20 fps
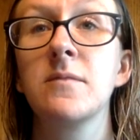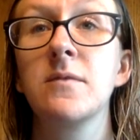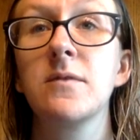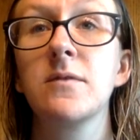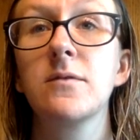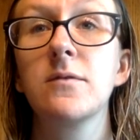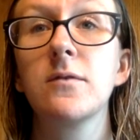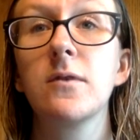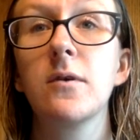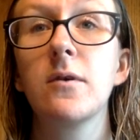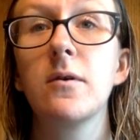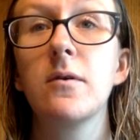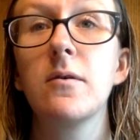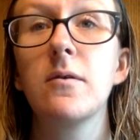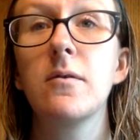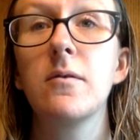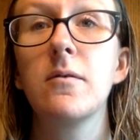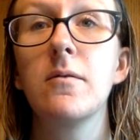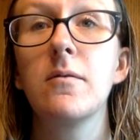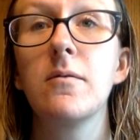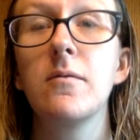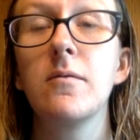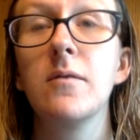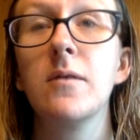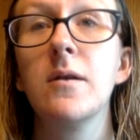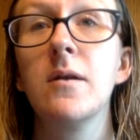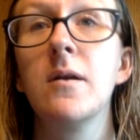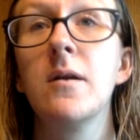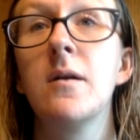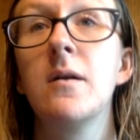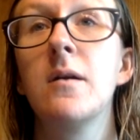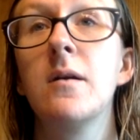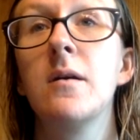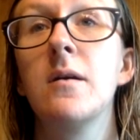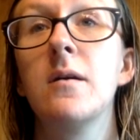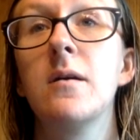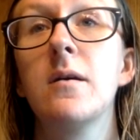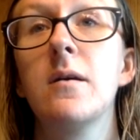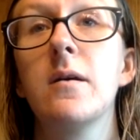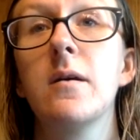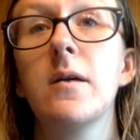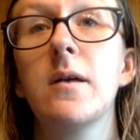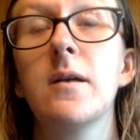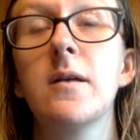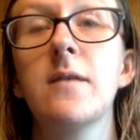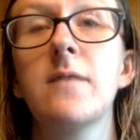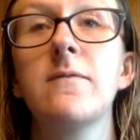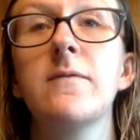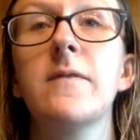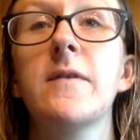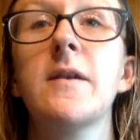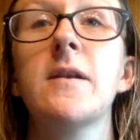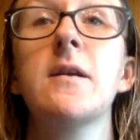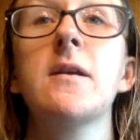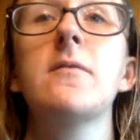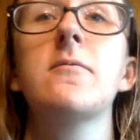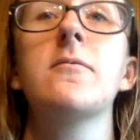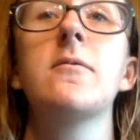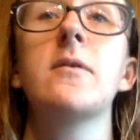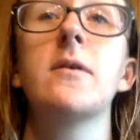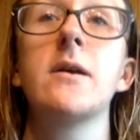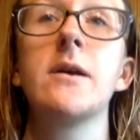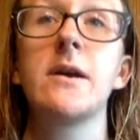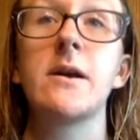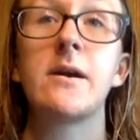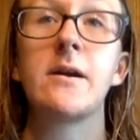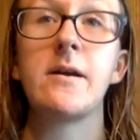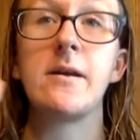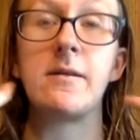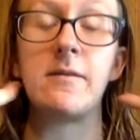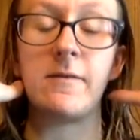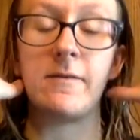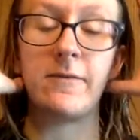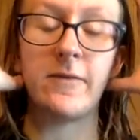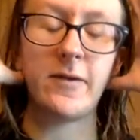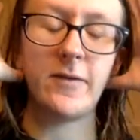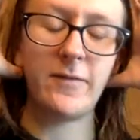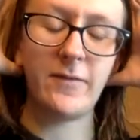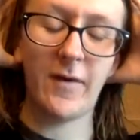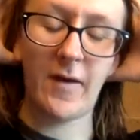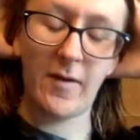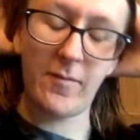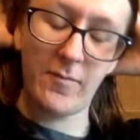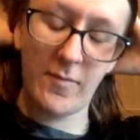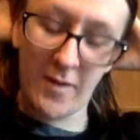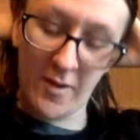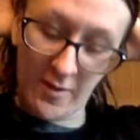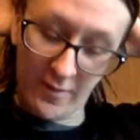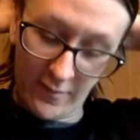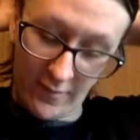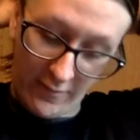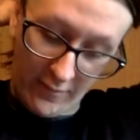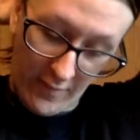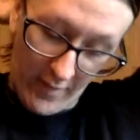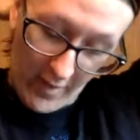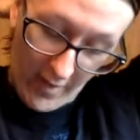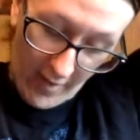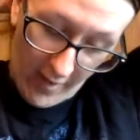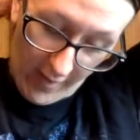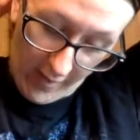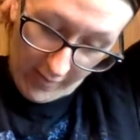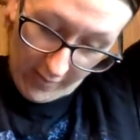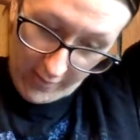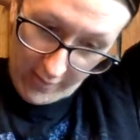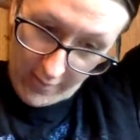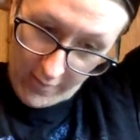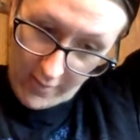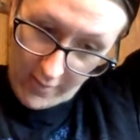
So in Infinity War, in the first 5 minutes of that,